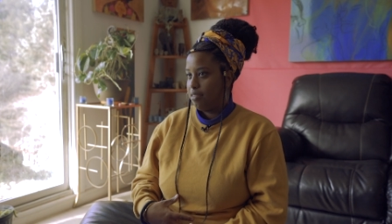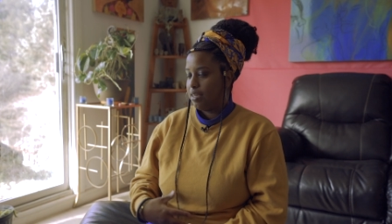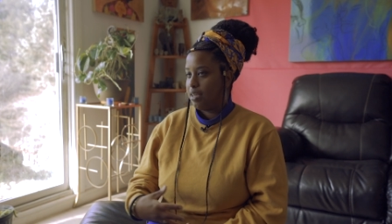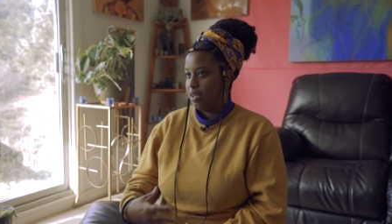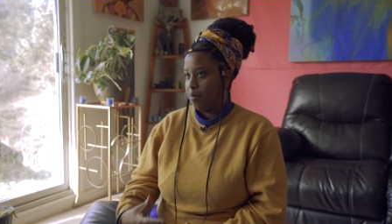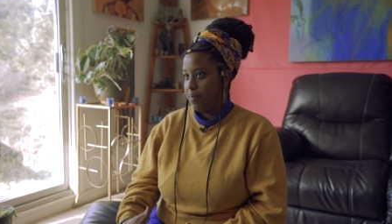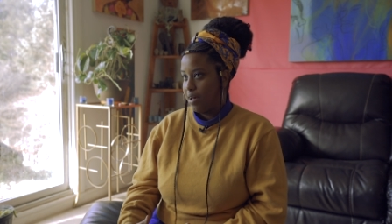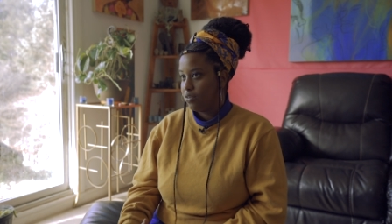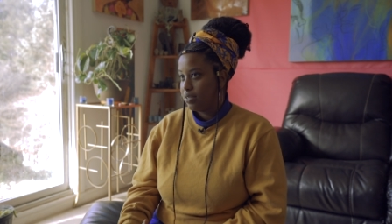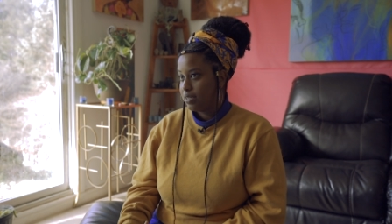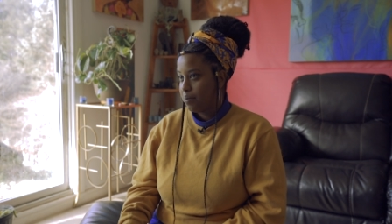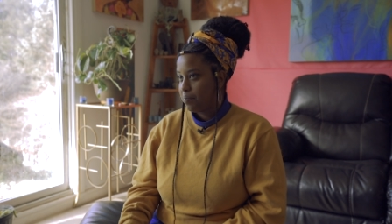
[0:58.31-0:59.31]
thinking
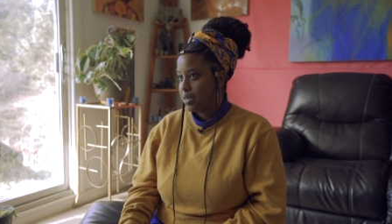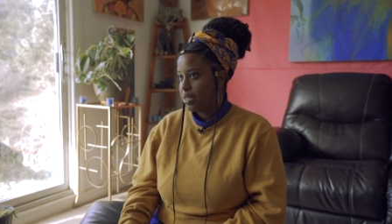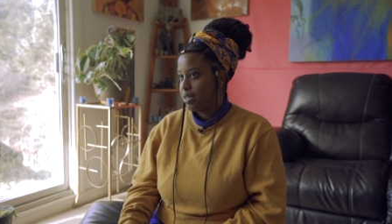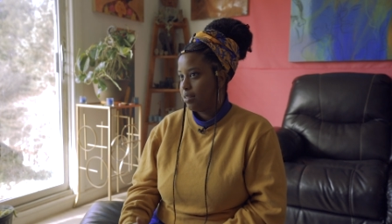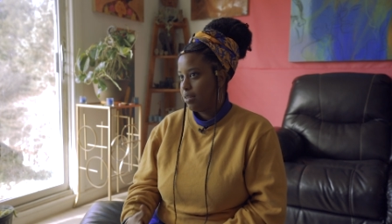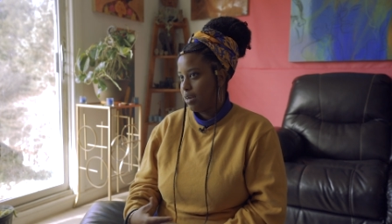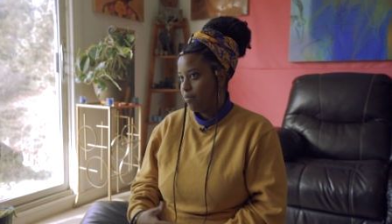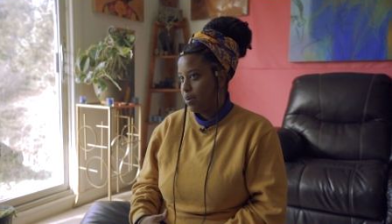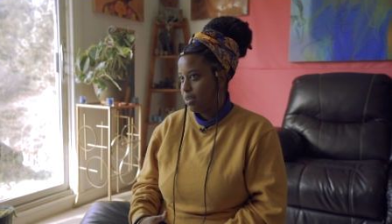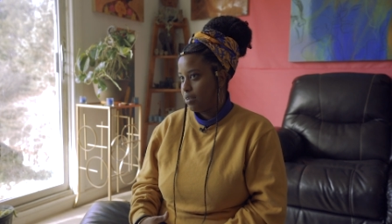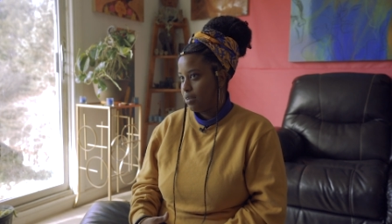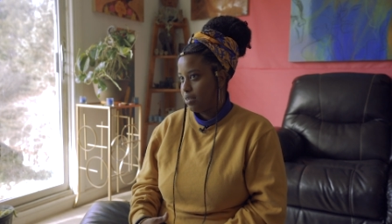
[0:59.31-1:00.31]
about somebody and then I
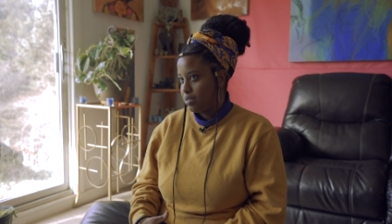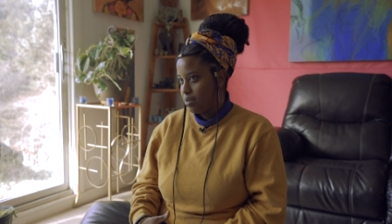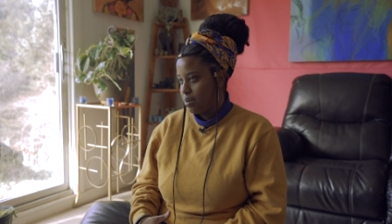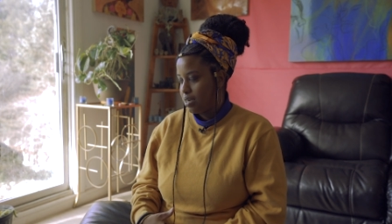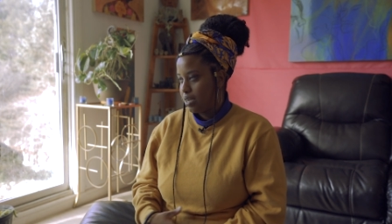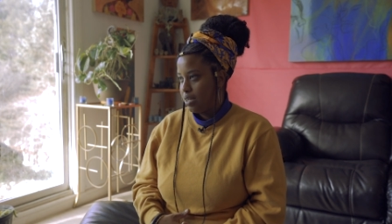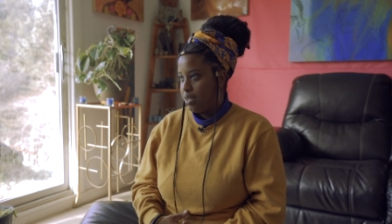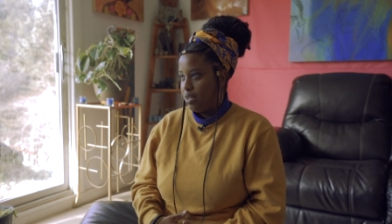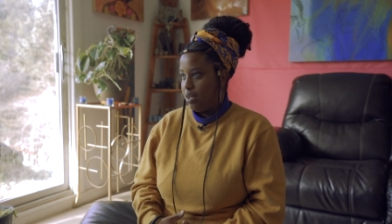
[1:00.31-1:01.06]
write a song.